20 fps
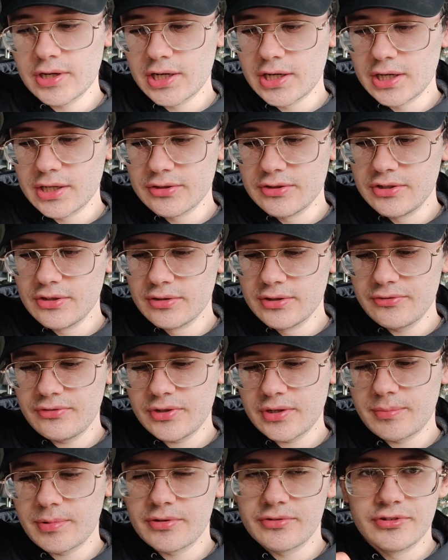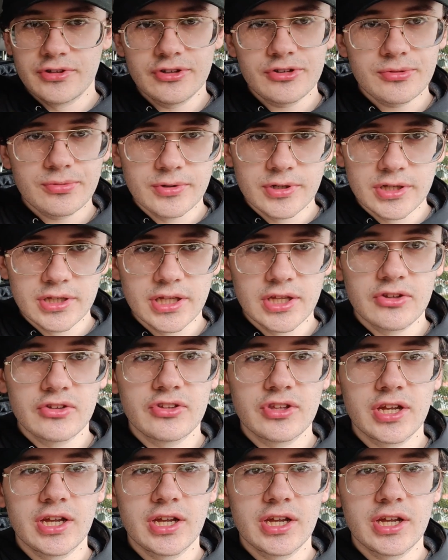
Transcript: The only thing about this thing is